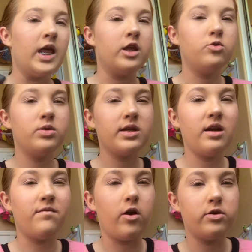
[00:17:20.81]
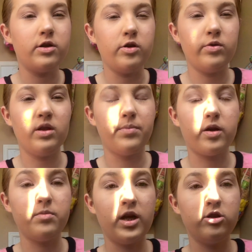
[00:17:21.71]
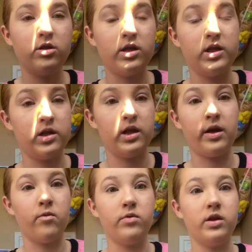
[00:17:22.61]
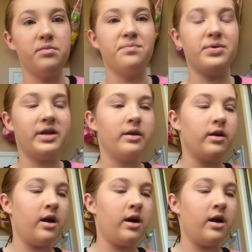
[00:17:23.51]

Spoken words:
this one's kind of hard to do with the bottom lashes because it's like a really big